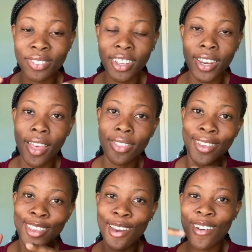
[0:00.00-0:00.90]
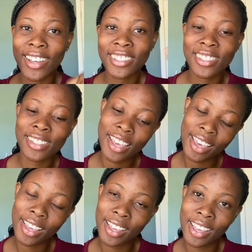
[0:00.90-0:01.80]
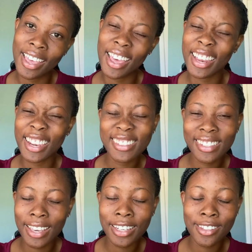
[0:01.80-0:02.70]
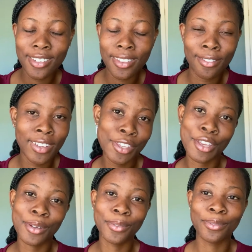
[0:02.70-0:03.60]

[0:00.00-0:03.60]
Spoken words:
anything you want to say, and let's get into the video.